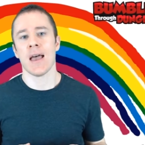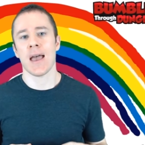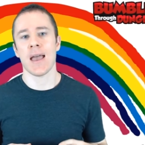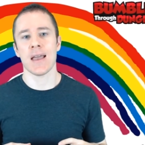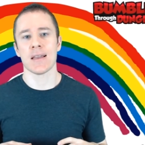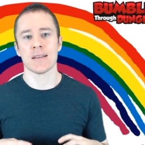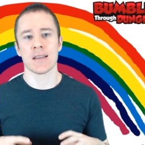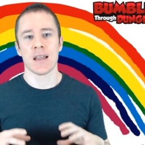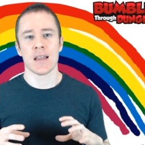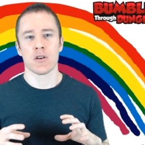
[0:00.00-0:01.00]
and
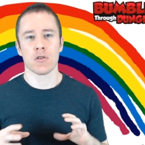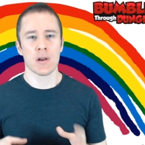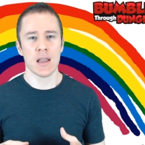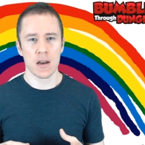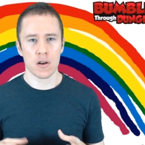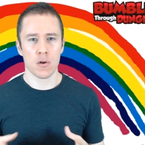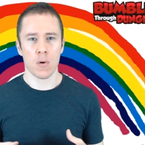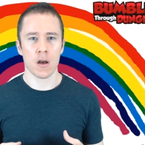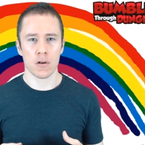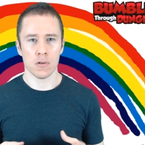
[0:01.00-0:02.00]
created
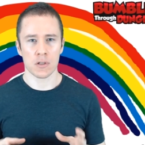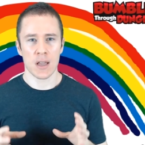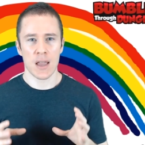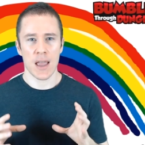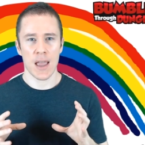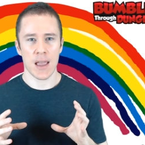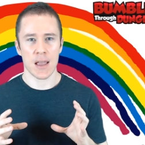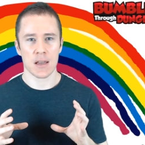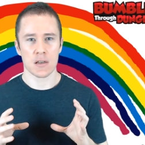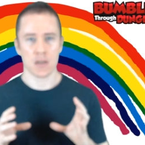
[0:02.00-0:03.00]
couatls
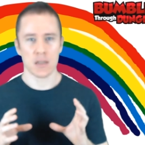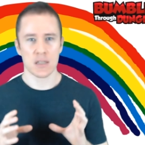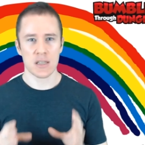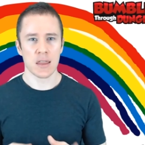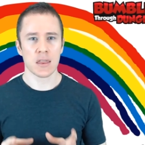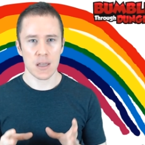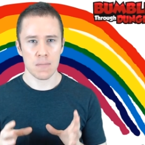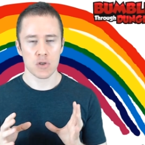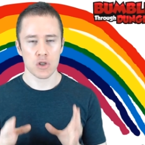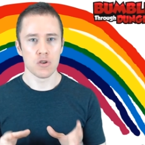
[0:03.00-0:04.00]
and set
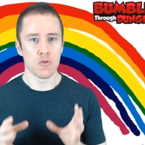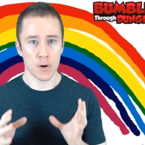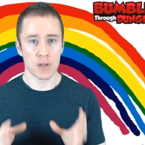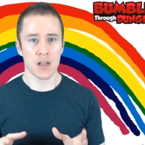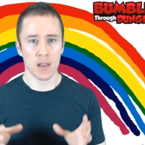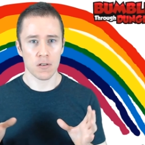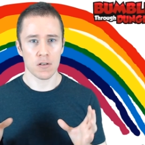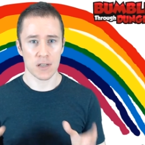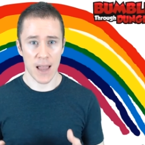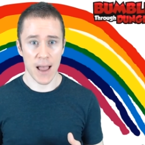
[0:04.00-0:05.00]
them to particular
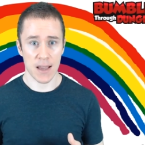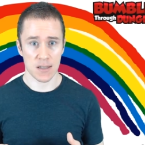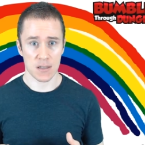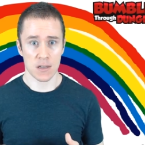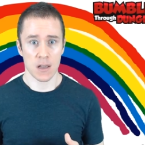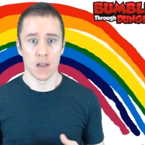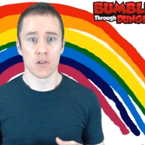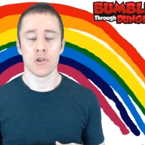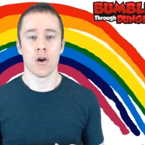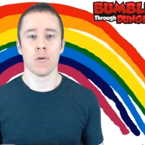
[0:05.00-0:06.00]
tasks.
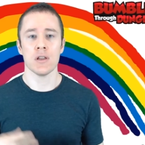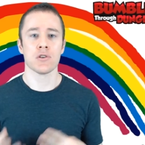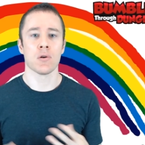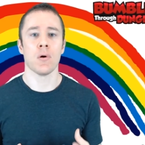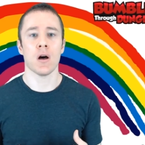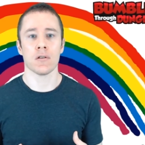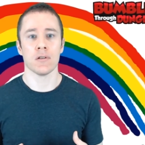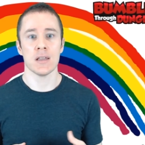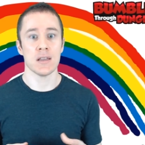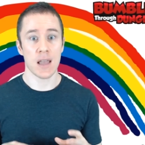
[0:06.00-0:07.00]
So each couatl
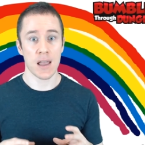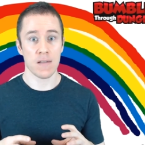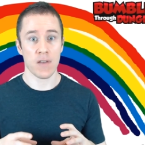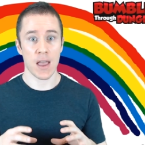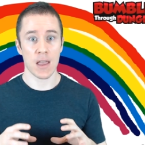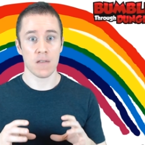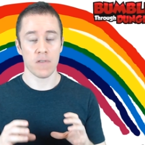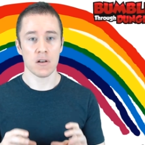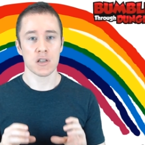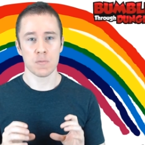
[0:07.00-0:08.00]
he gave a
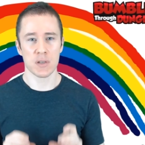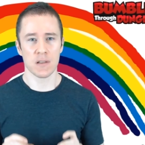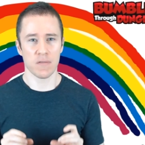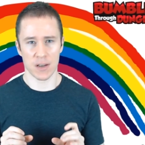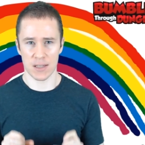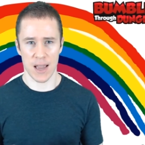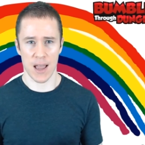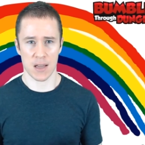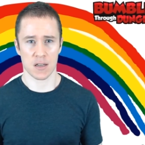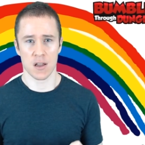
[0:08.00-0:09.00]
very specific
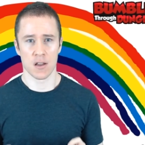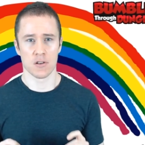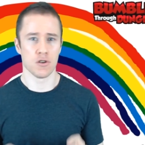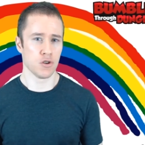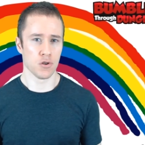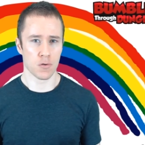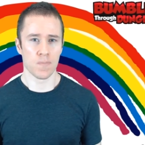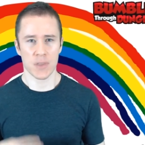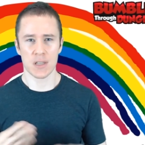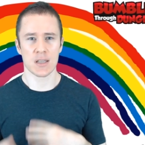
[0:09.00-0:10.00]
task to do.
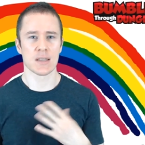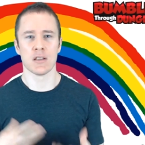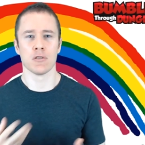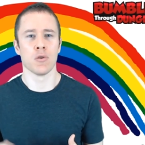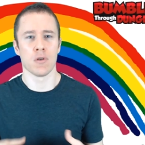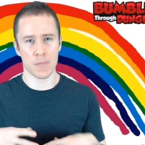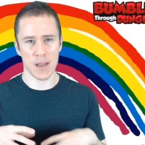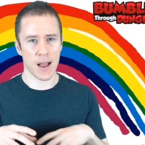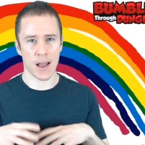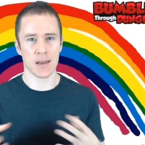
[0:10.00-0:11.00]
This is the lore
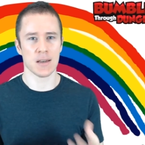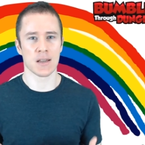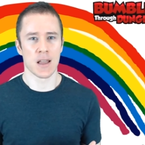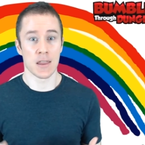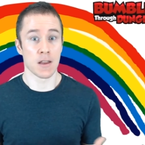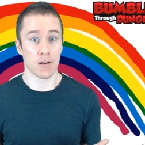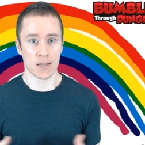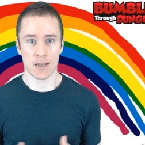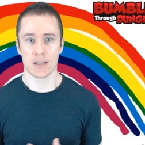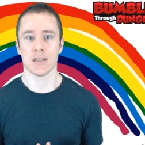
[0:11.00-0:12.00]
behind their
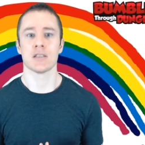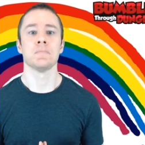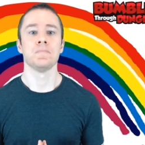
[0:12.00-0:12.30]
existence.